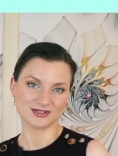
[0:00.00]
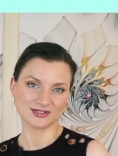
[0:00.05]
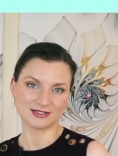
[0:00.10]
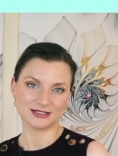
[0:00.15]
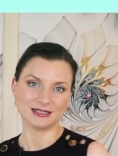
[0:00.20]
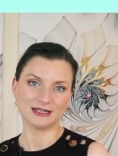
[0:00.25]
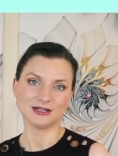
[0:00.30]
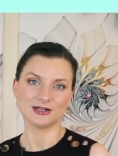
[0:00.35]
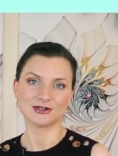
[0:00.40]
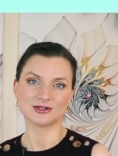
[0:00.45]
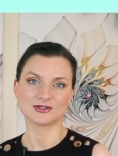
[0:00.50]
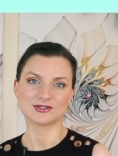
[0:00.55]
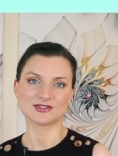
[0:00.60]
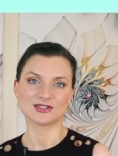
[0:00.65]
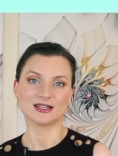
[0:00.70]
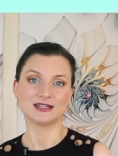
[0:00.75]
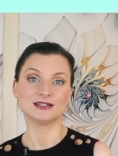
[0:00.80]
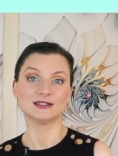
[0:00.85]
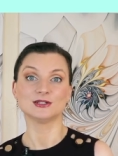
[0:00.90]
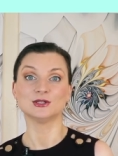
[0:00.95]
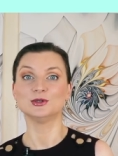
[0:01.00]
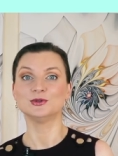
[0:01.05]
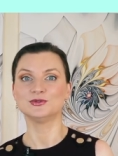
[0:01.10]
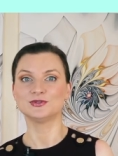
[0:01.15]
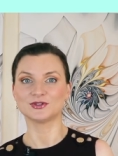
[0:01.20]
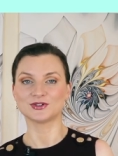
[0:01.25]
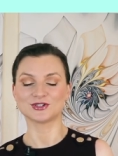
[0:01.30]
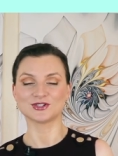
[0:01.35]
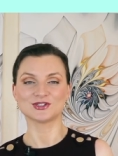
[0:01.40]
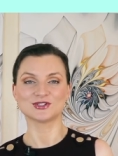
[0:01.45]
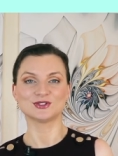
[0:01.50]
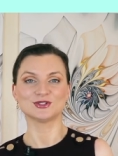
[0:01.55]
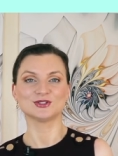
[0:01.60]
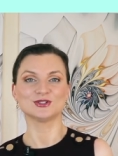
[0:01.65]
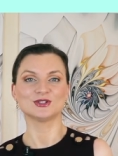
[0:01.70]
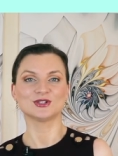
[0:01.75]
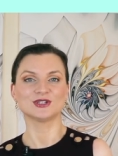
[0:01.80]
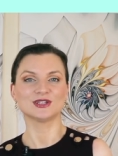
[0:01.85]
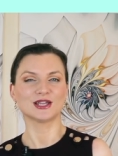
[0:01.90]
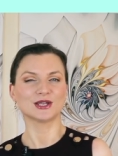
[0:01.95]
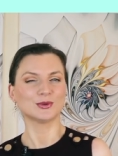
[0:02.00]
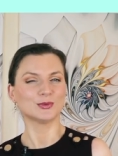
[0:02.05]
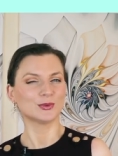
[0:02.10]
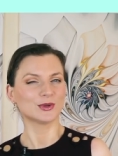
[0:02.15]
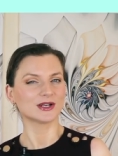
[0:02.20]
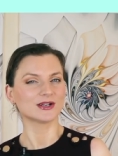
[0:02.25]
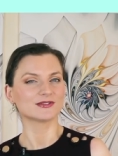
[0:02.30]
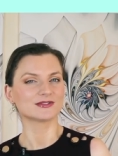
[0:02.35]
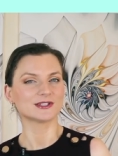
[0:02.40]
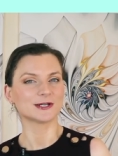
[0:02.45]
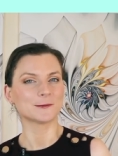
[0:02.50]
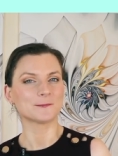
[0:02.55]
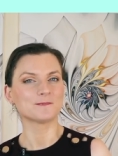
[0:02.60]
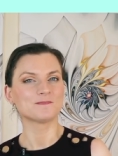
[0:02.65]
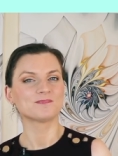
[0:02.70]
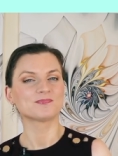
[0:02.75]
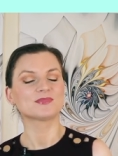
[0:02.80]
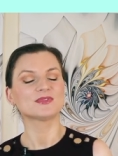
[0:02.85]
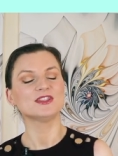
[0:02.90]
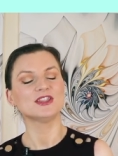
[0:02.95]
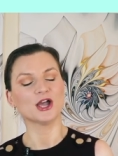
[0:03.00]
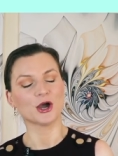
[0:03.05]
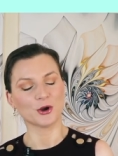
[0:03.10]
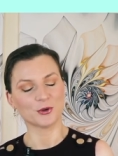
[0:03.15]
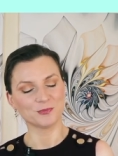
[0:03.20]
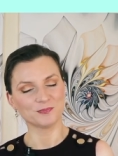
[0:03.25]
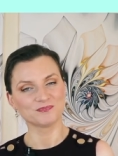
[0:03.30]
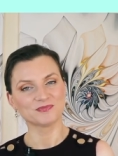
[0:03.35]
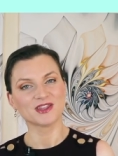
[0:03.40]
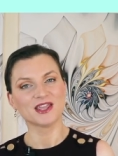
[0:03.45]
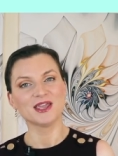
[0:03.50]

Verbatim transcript: sneakers and loafers to look like one of them. Now,